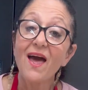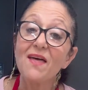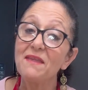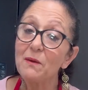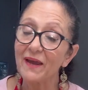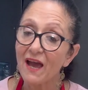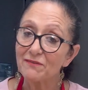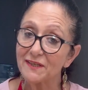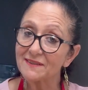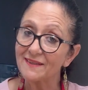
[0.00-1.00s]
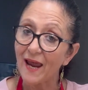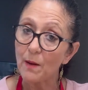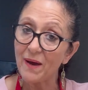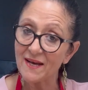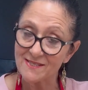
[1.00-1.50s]
And there we have it, our
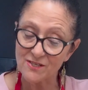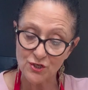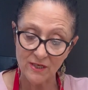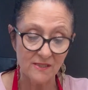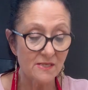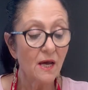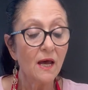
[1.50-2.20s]
pasta sheets.